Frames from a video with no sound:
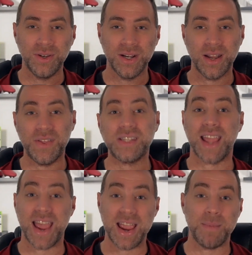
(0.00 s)
Now, this
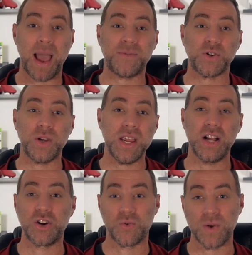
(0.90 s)
came after he
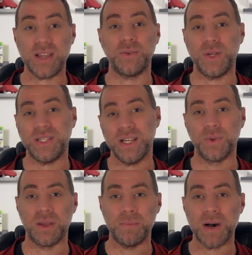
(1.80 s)
agreed to a deal
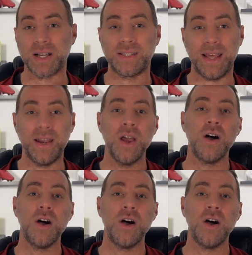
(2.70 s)
with the Bucs that